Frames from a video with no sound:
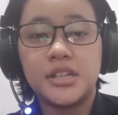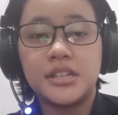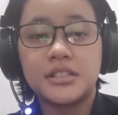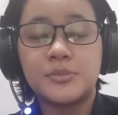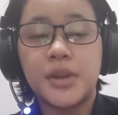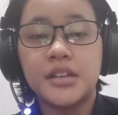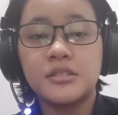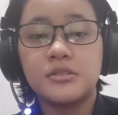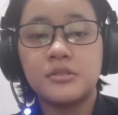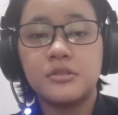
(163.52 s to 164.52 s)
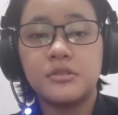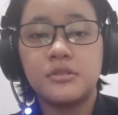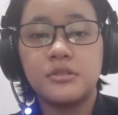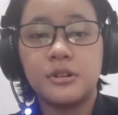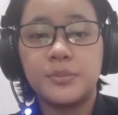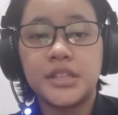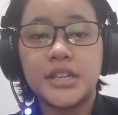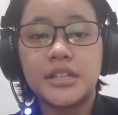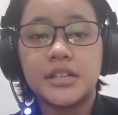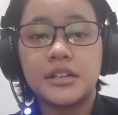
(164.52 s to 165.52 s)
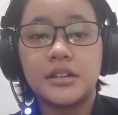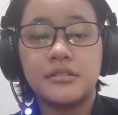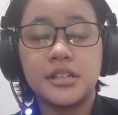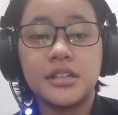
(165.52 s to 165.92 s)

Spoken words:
we expect to obtain a